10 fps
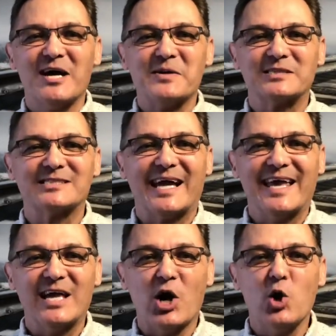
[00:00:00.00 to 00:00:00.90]

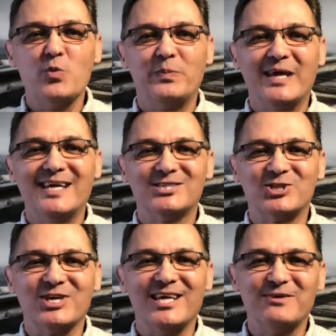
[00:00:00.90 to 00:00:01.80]
saying
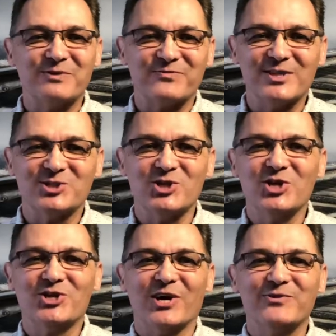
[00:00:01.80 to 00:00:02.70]
OPG, with the G
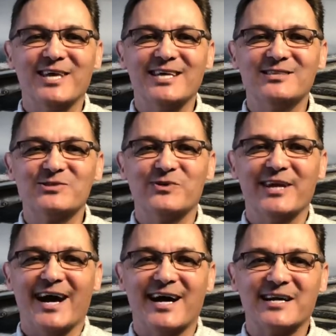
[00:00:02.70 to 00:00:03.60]
going into an
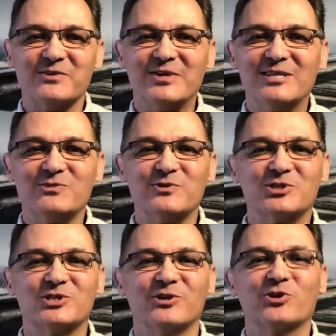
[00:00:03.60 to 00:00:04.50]
arrow, into a
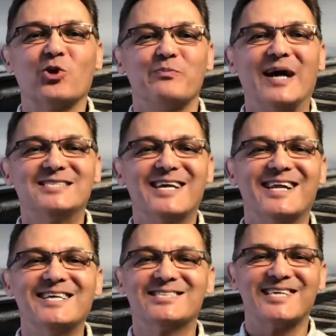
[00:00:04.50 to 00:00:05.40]
circle,
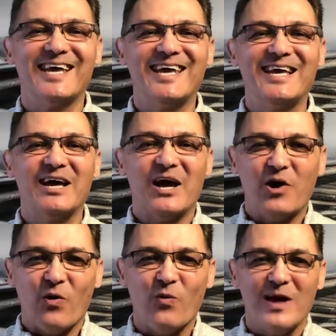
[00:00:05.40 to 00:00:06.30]
basically saying
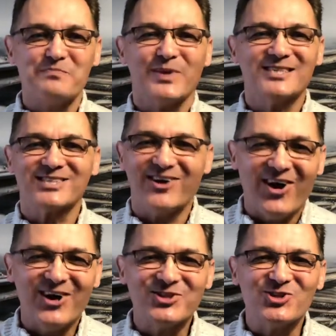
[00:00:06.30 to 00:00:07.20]
OnePlus
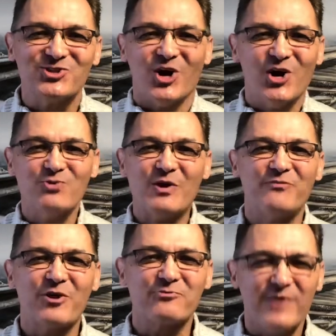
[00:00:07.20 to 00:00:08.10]
God Go, with
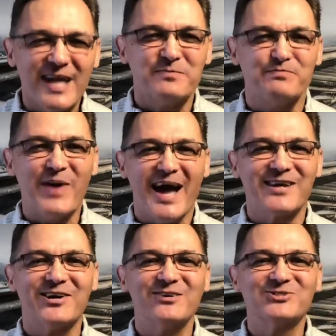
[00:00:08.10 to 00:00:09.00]
a red
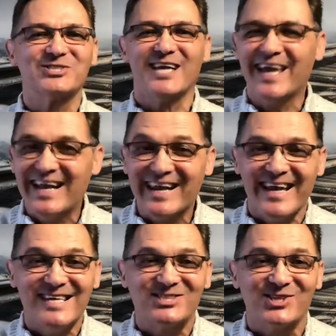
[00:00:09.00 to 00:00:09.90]
background saying
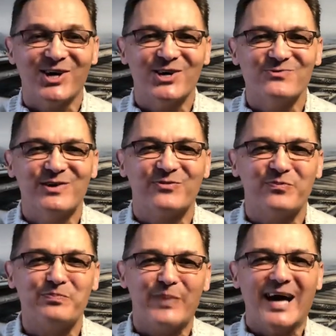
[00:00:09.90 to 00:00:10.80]
let's go with
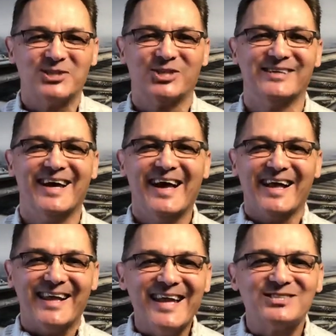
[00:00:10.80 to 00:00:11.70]
passion.
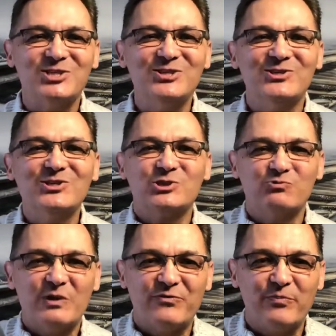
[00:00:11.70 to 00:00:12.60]
Let's use
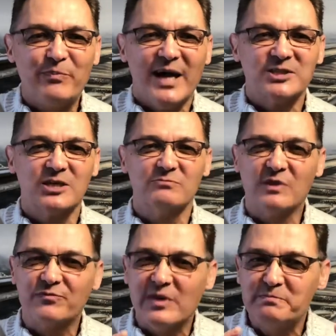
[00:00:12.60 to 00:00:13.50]
with passion,
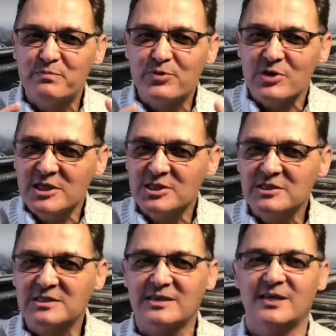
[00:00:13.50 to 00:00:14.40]
with the
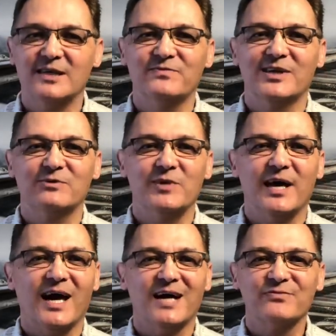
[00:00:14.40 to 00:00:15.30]
precious time that we
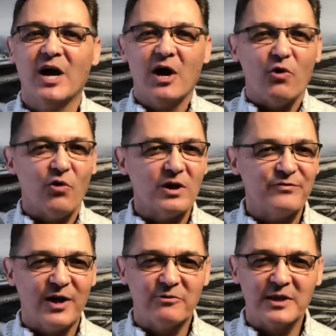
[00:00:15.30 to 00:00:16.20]
have, all
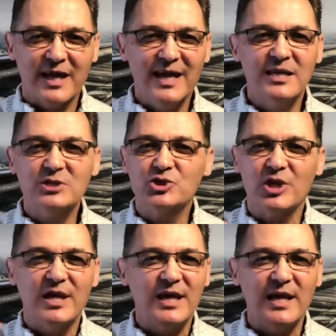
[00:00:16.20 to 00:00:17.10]
of our
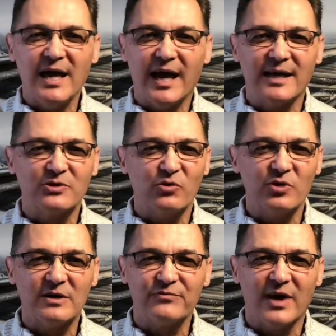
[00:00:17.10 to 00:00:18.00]
energy and
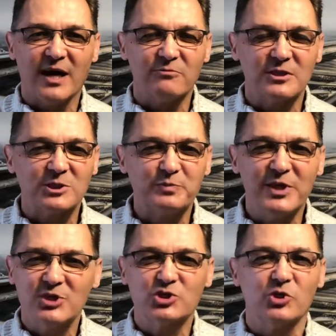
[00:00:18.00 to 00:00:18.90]
all of our
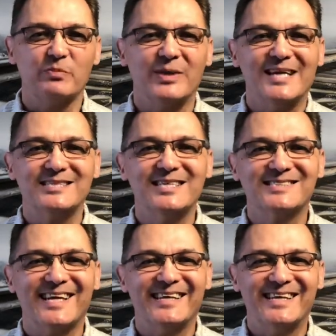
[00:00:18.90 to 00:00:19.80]
spiritual
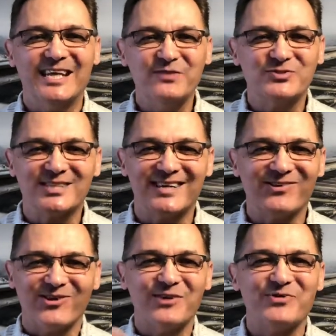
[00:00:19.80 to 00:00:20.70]
blessings and gifts and
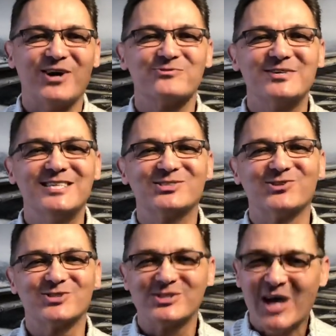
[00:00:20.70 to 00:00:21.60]
all of our
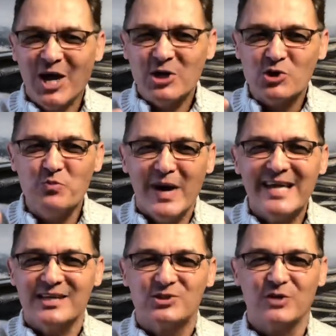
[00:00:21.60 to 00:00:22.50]
resources to
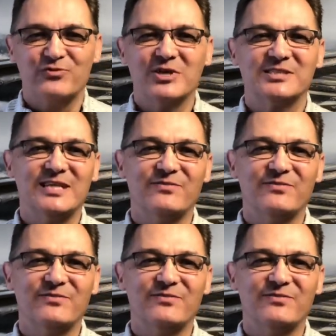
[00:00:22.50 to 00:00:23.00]
make a difference